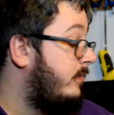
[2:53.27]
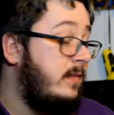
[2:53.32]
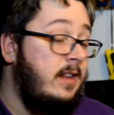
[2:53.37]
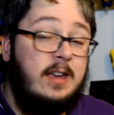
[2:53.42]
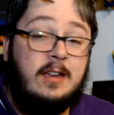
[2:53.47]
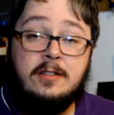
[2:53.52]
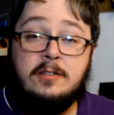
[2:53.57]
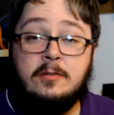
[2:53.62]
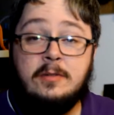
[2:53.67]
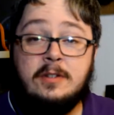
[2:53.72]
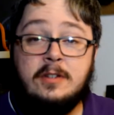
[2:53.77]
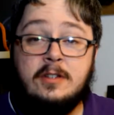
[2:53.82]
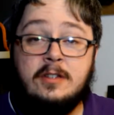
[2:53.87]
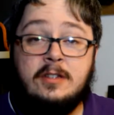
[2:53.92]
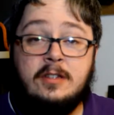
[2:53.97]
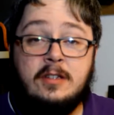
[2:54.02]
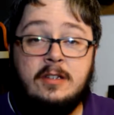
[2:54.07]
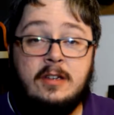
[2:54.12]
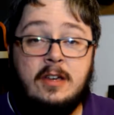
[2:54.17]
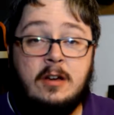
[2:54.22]
yeah, it's always good
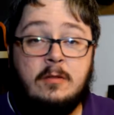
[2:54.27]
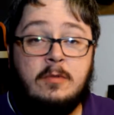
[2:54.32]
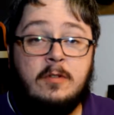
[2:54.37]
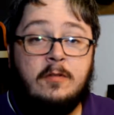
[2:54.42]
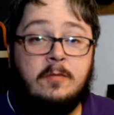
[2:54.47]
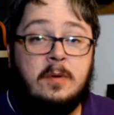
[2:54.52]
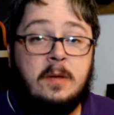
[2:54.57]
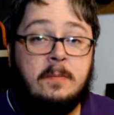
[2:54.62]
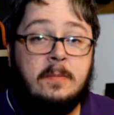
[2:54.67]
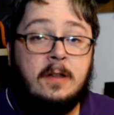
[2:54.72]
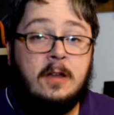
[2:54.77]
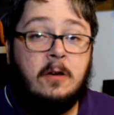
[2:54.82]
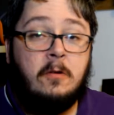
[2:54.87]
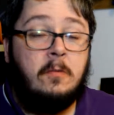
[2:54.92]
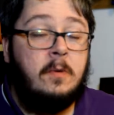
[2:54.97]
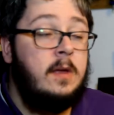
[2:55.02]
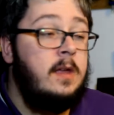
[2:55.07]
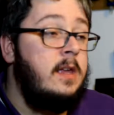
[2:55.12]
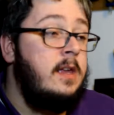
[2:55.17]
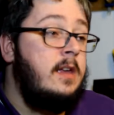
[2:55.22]
to help other people
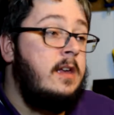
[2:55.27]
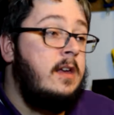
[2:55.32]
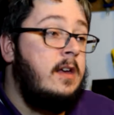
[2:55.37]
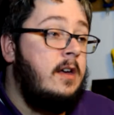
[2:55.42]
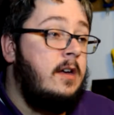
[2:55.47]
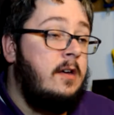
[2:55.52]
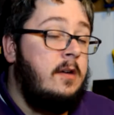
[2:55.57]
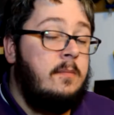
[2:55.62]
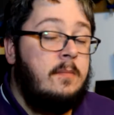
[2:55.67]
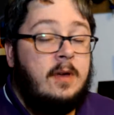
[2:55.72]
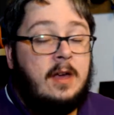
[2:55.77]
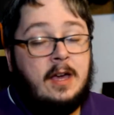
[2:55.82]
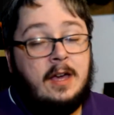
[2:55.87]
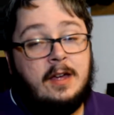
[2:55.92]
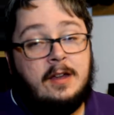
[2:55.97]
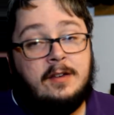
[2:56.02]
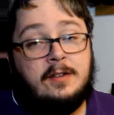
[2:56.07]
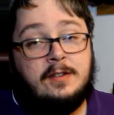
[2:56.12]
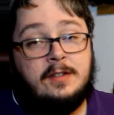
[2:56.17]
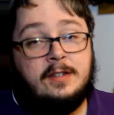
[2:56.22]
out, um,
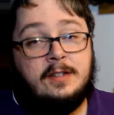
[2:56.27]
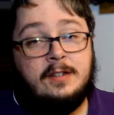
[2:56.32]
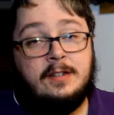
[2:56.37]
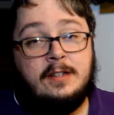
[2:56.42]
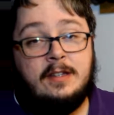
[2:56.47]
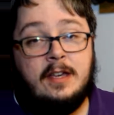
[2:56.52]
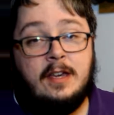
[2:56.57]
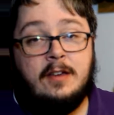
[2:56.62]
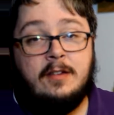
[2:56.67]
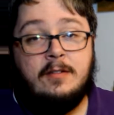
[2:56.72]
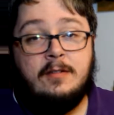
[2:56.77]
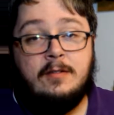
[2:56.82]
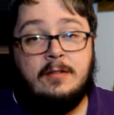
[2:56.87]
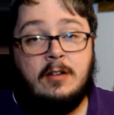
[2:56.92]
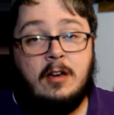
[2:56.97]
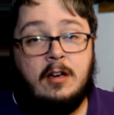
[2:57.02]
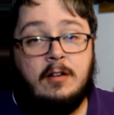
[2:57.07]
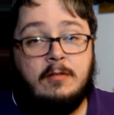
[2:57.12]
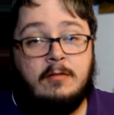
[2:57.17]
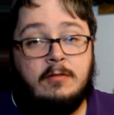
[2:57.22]
and yeah,
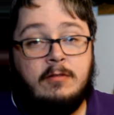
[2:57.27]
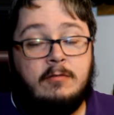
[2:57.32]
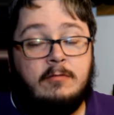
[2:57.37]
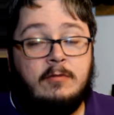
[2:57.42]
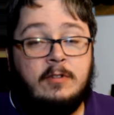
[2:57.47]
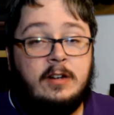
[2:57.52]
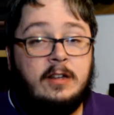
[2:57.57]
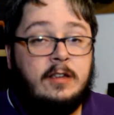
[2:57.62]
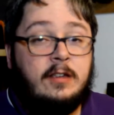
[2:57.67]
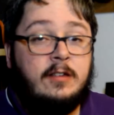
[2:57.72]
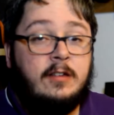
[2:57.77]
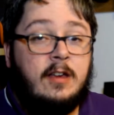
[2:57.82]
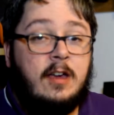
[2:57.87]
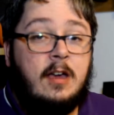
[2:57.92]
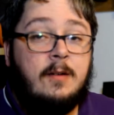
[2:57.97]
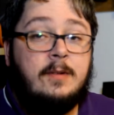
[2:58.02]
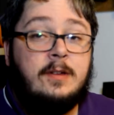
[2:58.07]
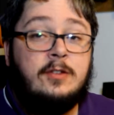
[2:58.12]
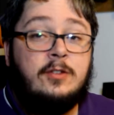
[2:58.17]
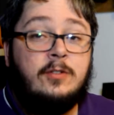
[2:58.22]
I really
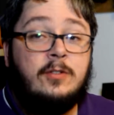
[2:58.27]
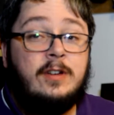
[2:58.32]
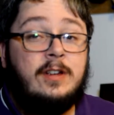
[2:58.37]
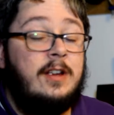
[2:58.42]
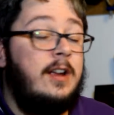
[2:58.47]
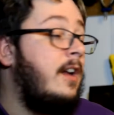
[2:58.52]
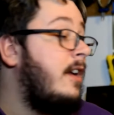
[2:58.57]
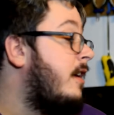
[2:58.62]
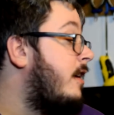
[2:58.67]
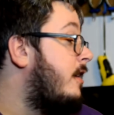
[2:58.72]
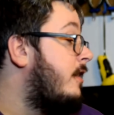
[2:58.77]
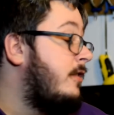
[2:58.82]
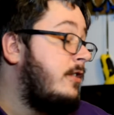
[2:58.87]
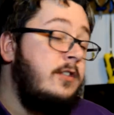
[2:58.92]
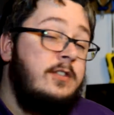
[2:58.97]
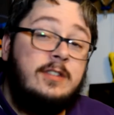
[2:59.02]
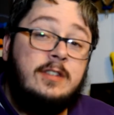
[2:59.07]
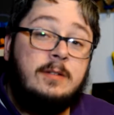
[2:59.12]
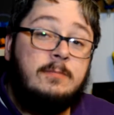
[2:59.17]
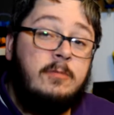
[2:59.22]
am enjoying
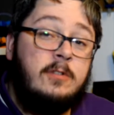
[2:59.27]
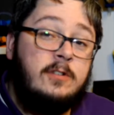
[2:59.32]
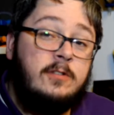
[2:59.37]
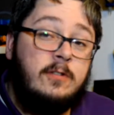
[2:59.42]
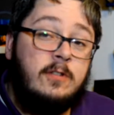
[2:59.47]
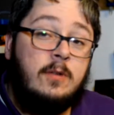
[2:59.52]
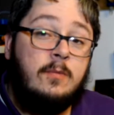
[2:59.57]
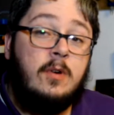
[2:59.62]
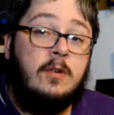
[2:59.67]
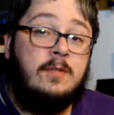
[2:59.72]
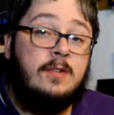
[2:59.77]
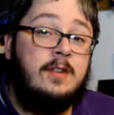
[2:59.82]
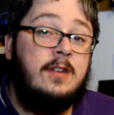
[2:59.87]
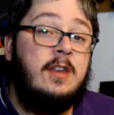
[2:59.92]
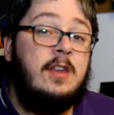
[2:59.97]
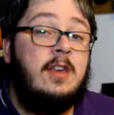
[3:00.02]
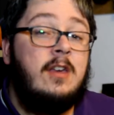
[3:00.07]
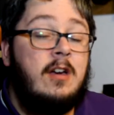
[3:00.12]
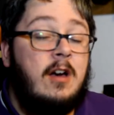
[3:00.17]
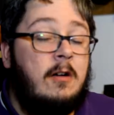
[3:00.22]
using this printer at the moment.
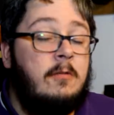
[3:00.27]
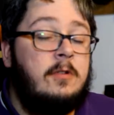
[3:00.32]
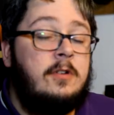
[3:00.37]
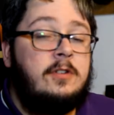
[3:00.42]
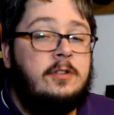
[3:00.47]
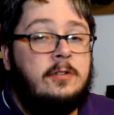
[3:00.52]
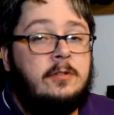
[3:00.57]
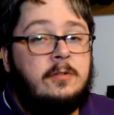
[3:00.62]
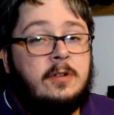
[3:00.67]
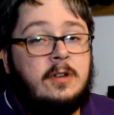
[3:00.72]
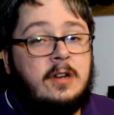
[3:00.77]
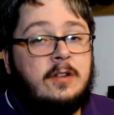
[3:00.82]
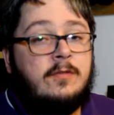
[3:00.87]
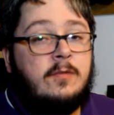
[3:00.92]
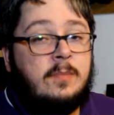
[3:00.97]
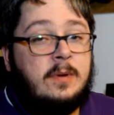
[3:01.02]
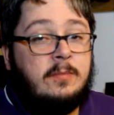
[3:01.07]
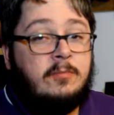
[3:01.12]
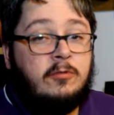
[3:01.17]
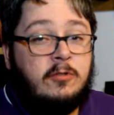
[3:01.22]
I want to do another
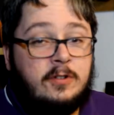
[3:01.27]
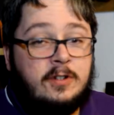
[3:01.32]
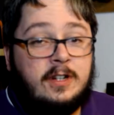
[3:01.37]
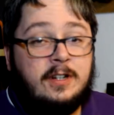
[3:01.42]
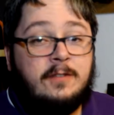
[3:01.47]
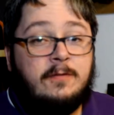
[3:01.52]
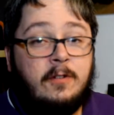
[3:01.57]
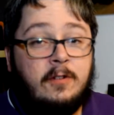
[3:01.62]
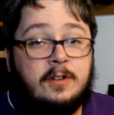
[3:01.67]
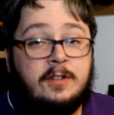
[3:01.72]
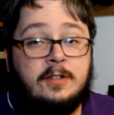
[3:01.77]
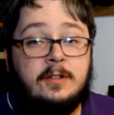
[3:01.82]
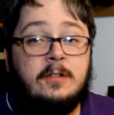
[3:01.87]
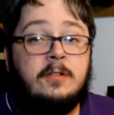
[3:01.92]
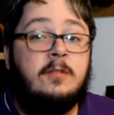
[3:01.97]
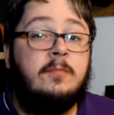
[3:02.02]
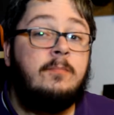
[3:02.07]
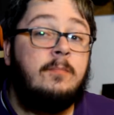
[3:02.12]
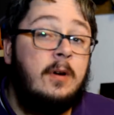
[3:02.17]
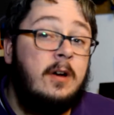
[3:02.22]
big project very
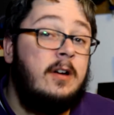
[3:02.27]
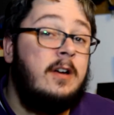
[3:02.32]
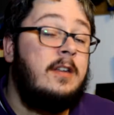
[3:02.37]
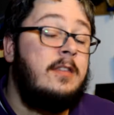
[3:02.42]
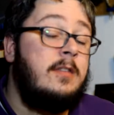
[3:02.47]
soon, but